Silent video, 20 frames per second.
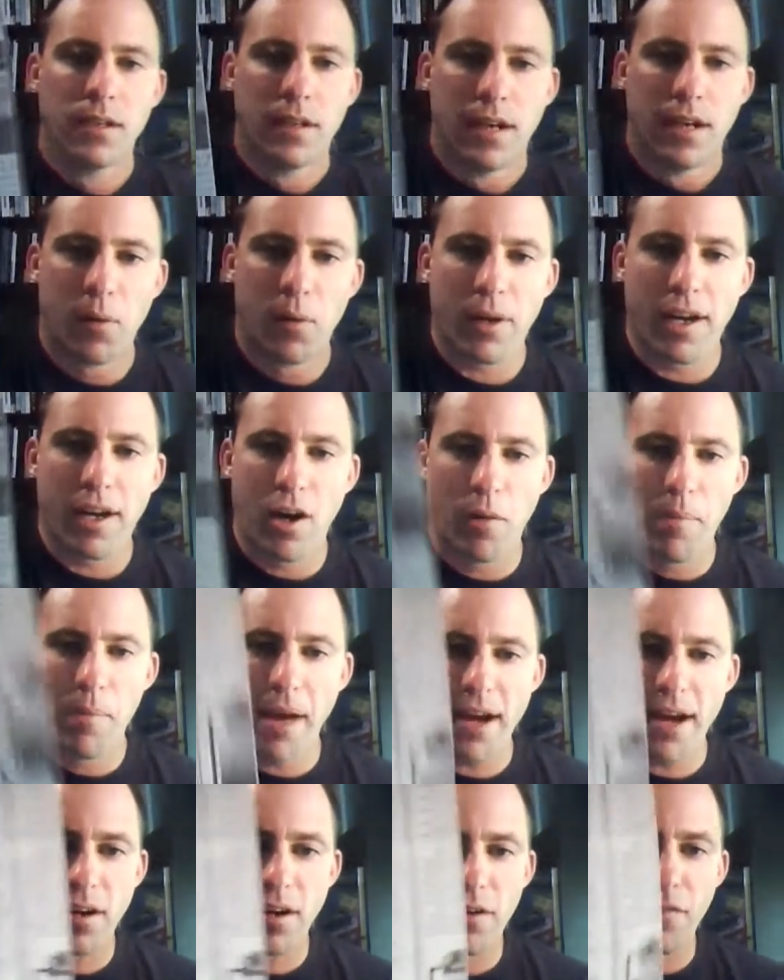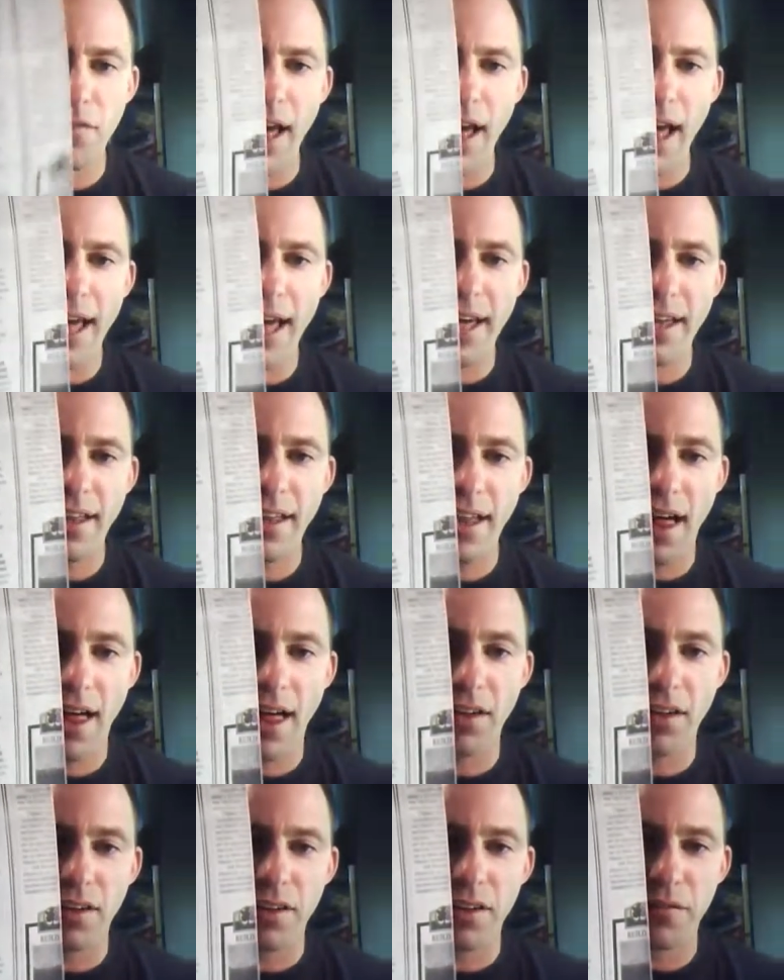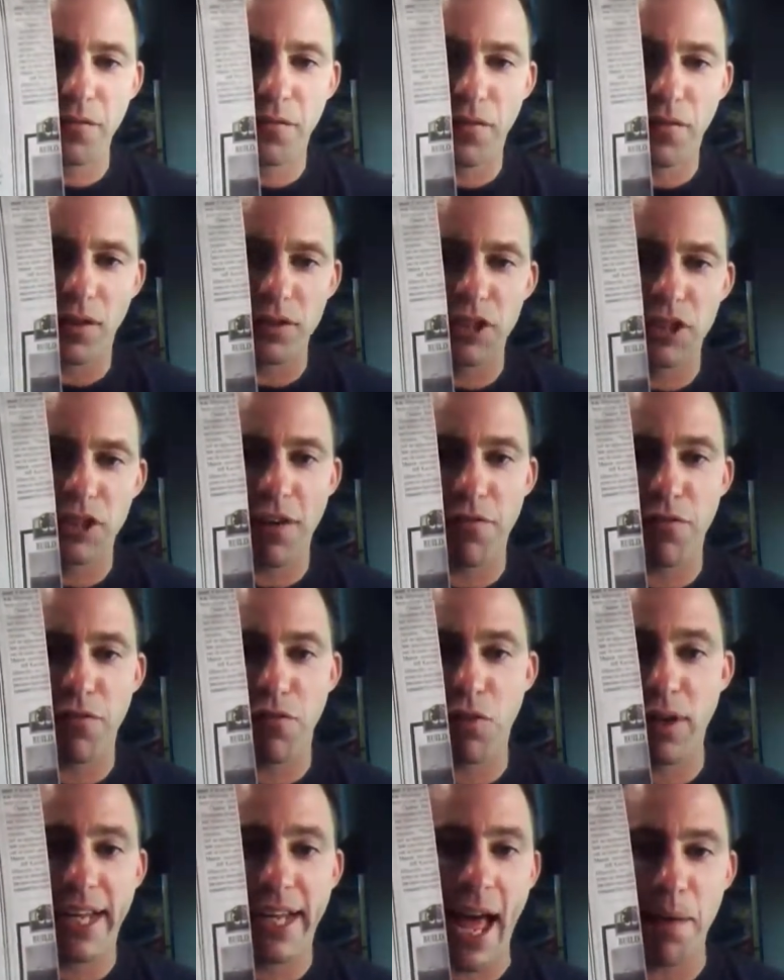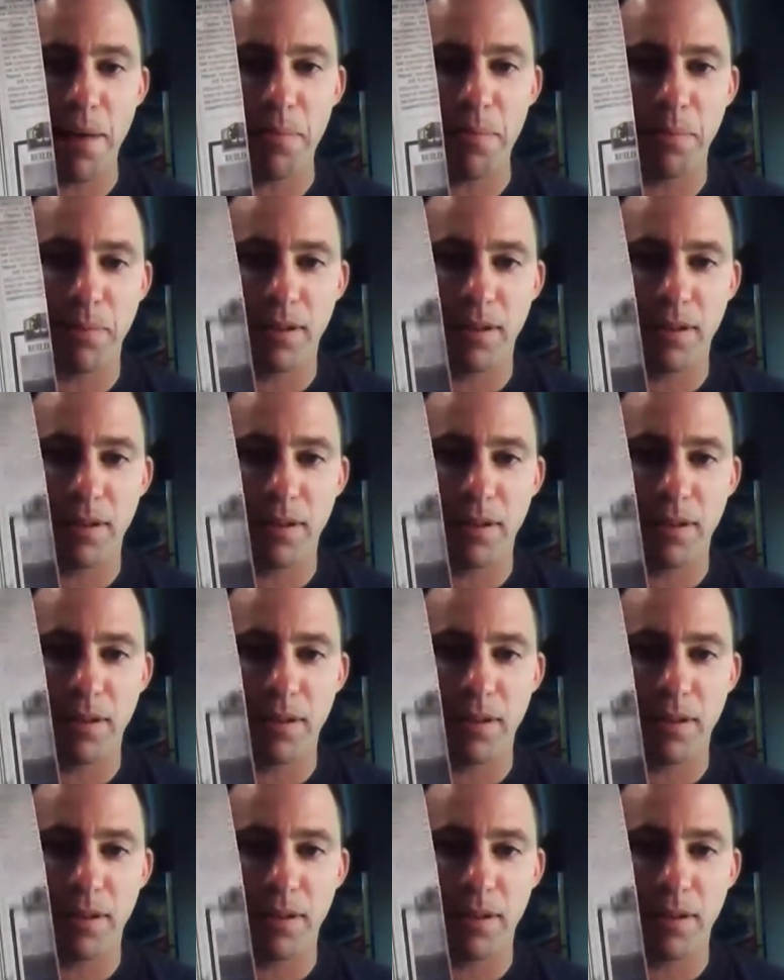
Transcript: Here we go. Mayor of Ellenville, Jeffrey Kaplan,